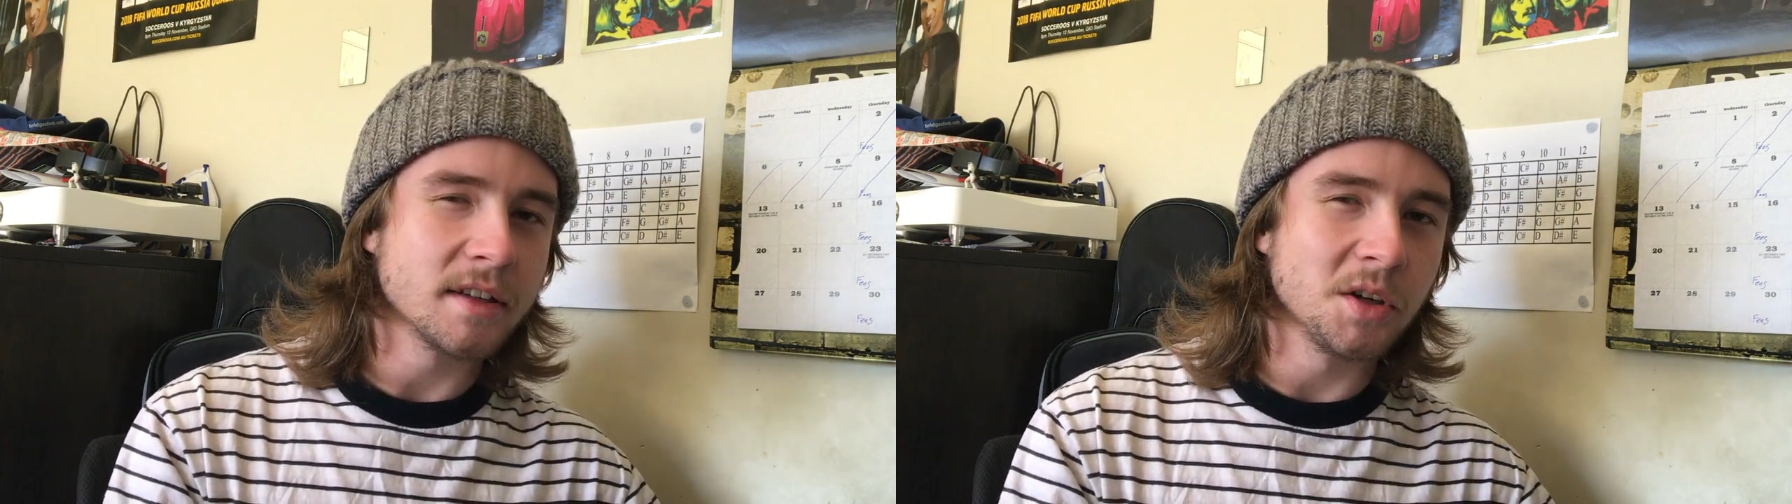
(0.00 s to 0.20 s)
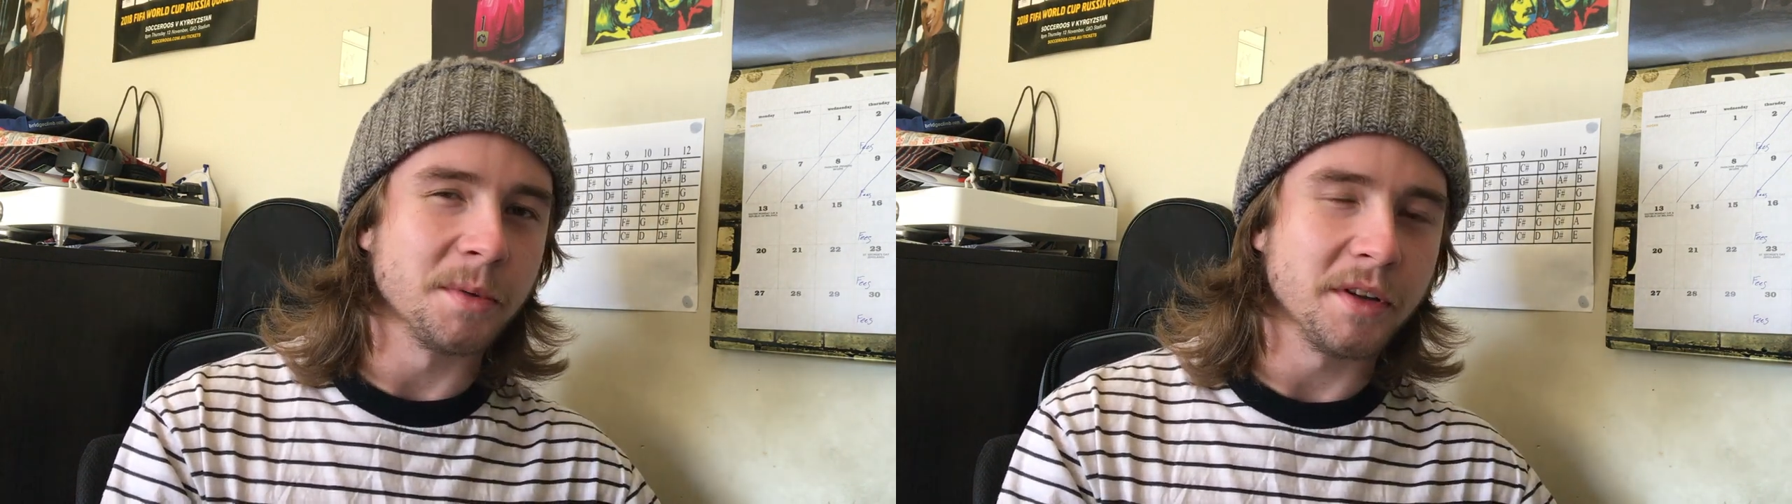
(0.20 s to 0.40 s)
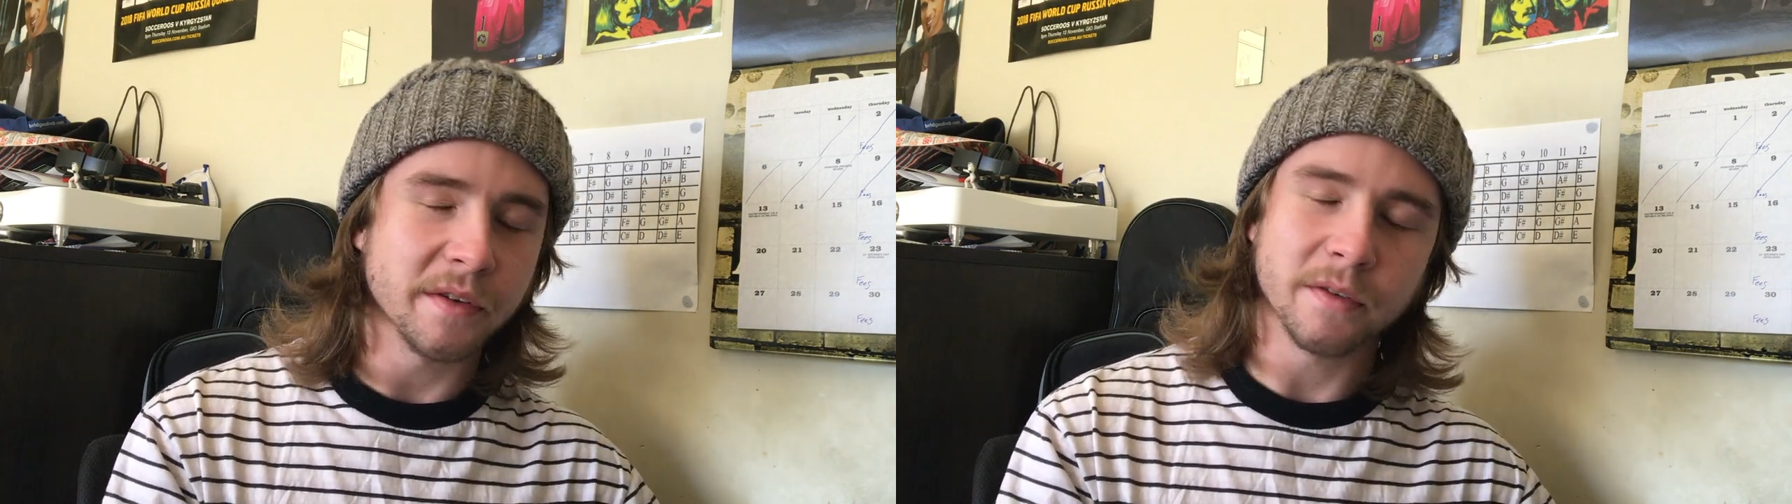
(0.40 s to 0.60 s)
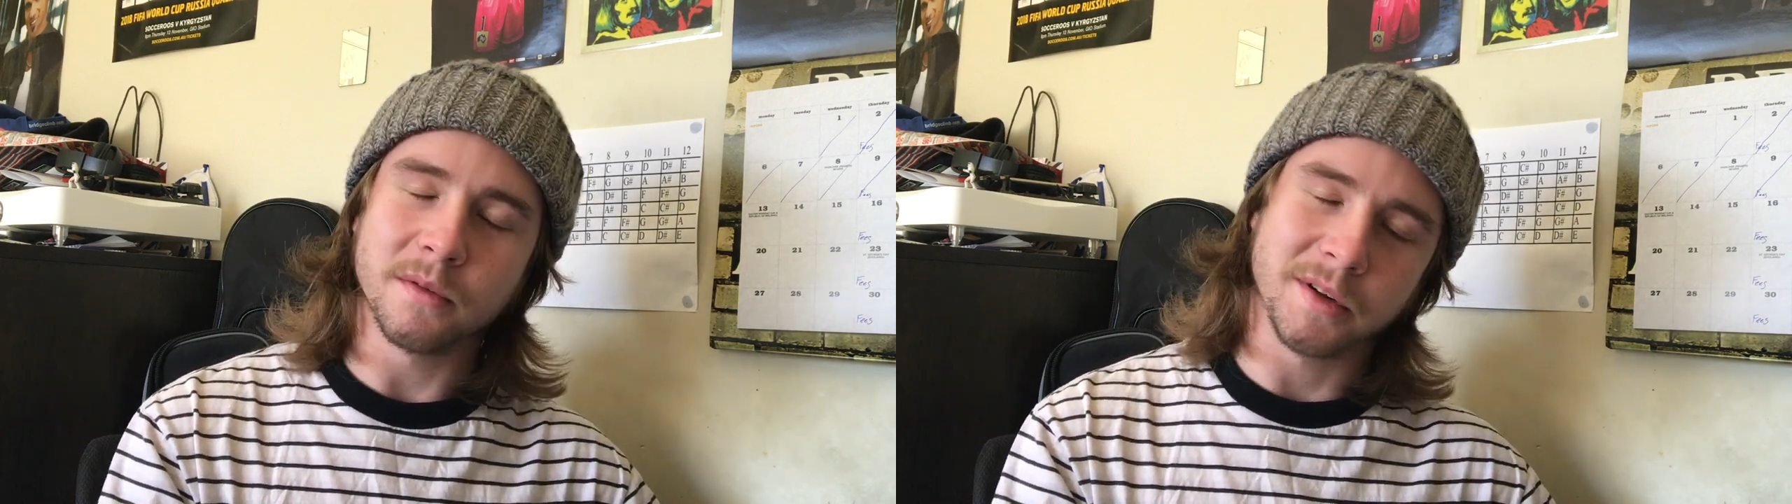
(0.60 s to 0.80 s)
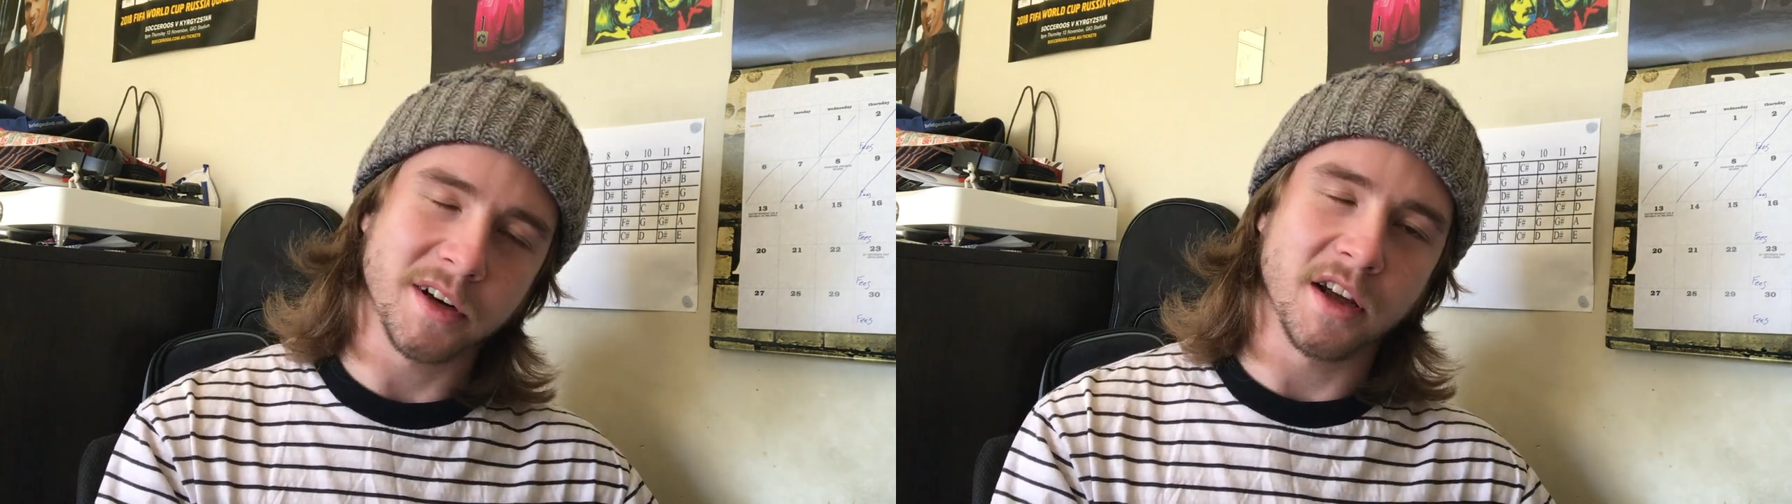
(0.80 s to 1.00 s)
a little bit
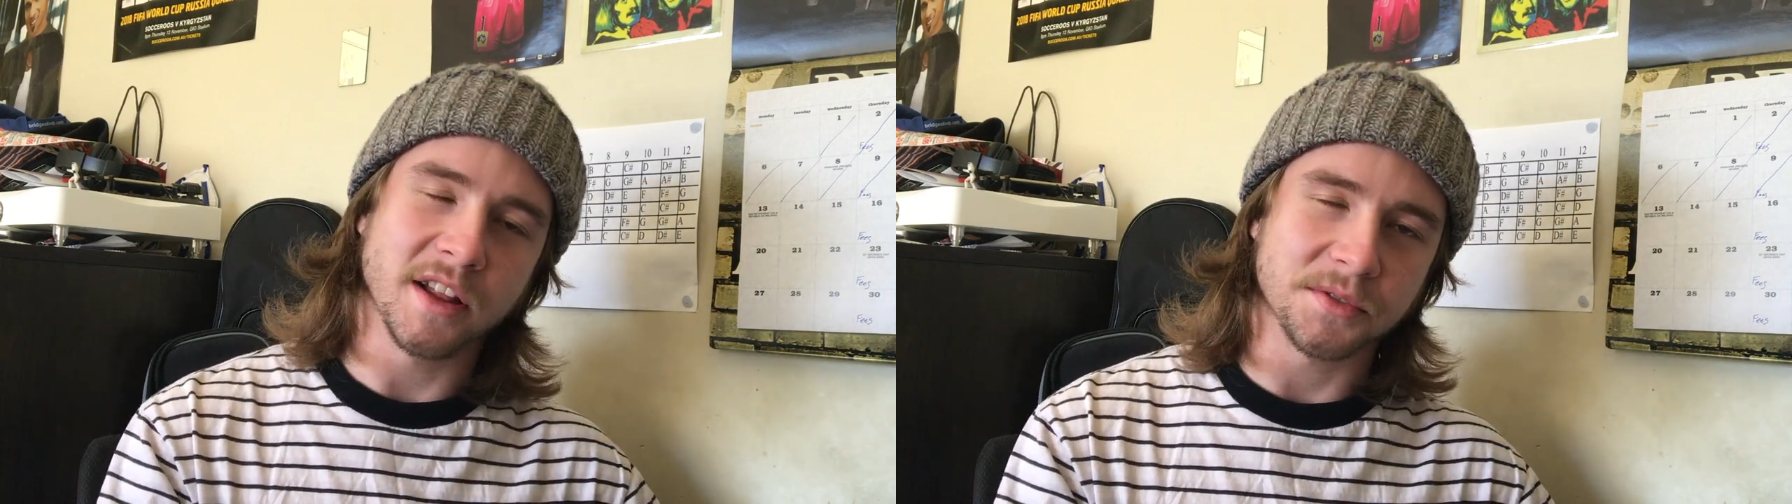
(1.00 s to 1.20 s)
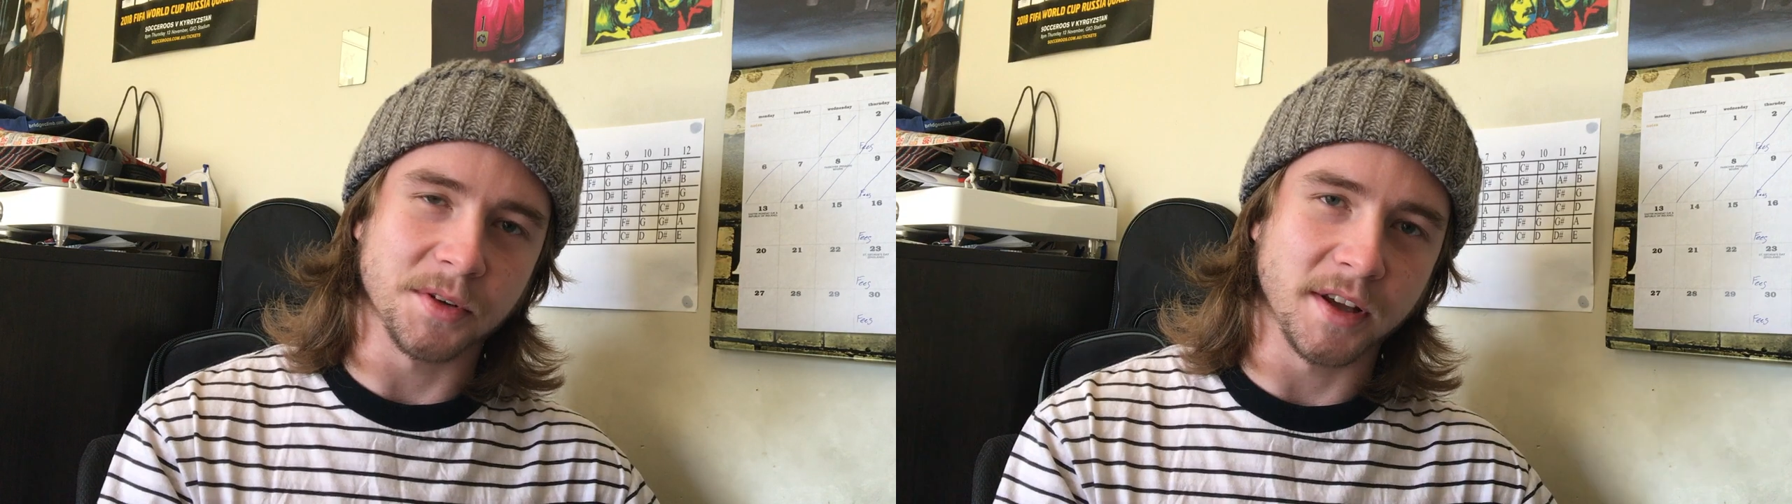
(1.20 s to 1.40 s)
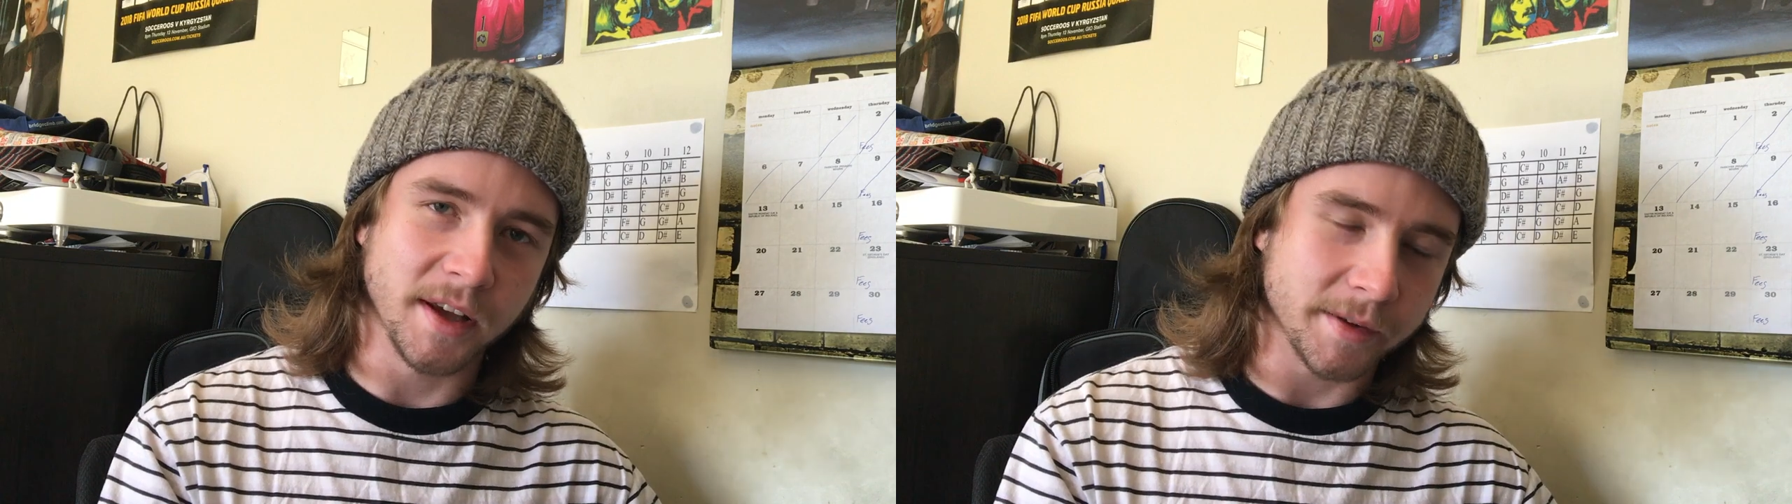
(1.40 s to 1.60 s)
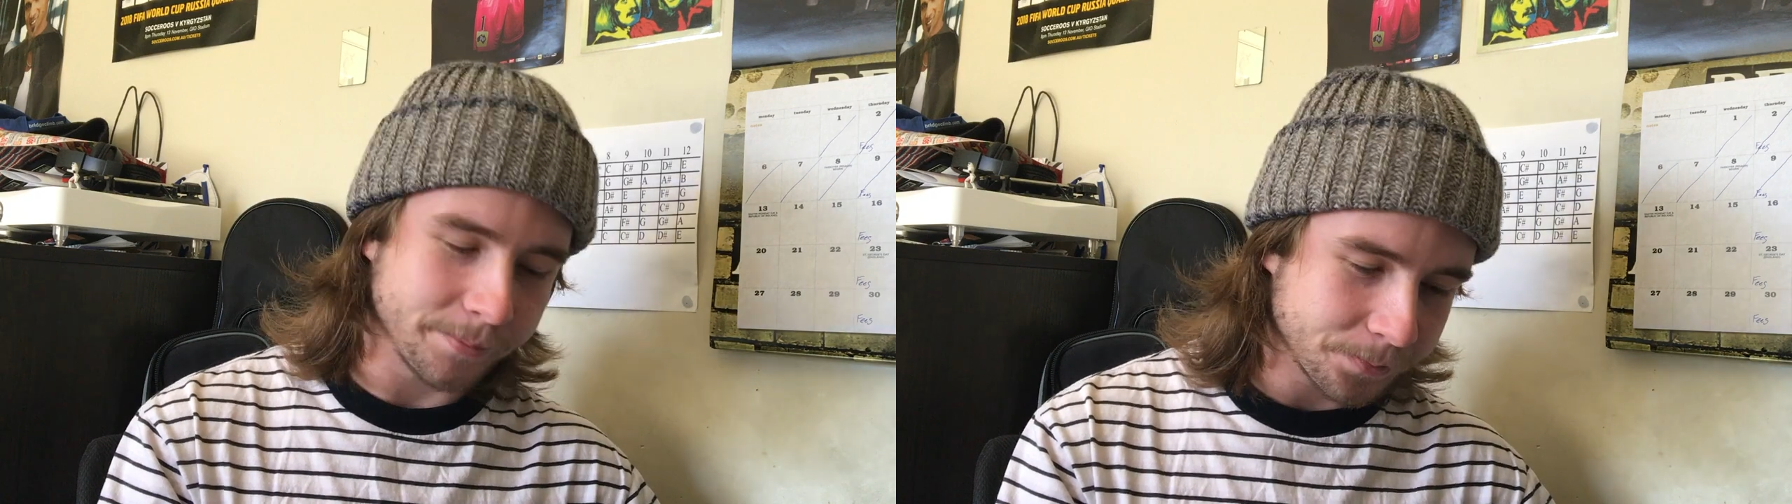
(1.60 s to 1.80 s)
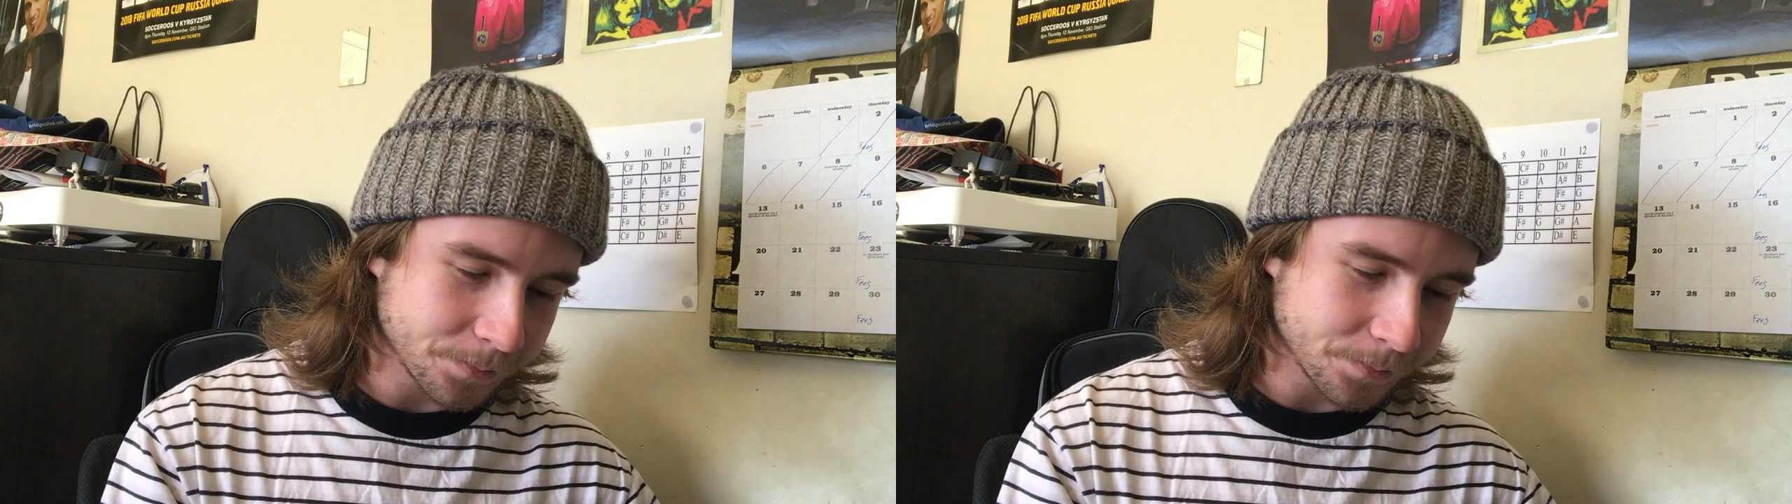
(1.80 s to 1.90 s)
different. You know, that's what you get.